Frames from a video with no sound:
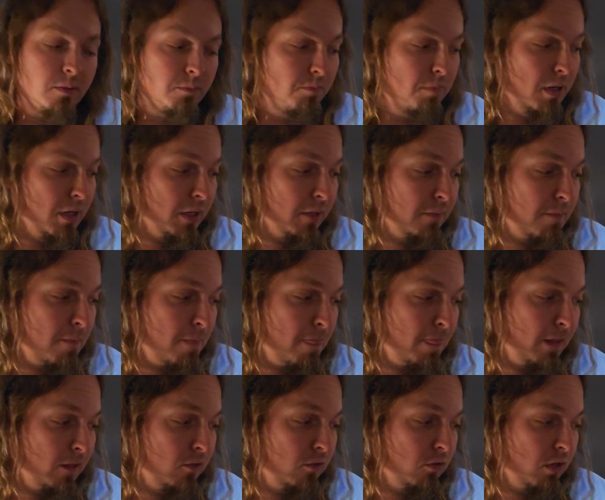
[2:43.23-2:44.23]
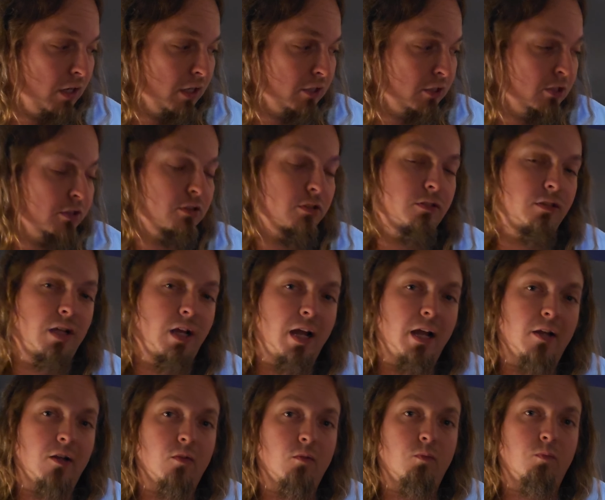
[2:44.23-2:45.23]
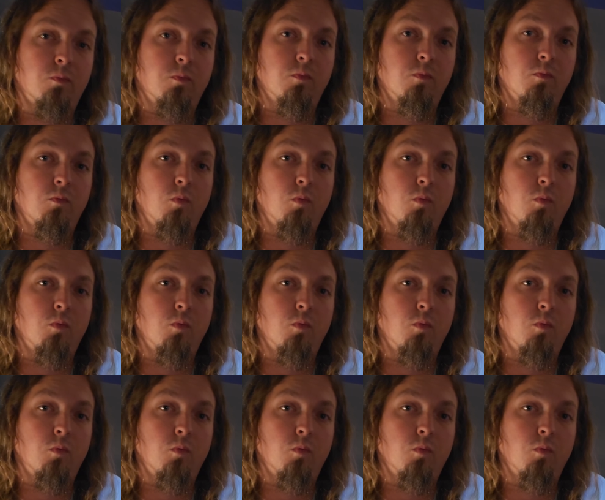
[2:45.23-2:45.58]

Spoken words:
but Gretsch is kind of